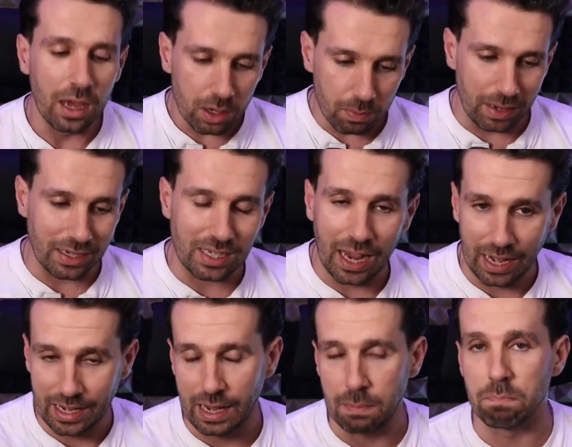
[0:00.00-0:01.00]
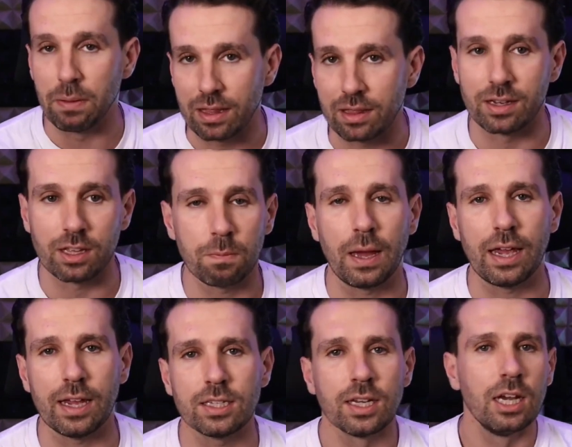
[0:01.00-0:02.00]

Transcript: maintain a business page,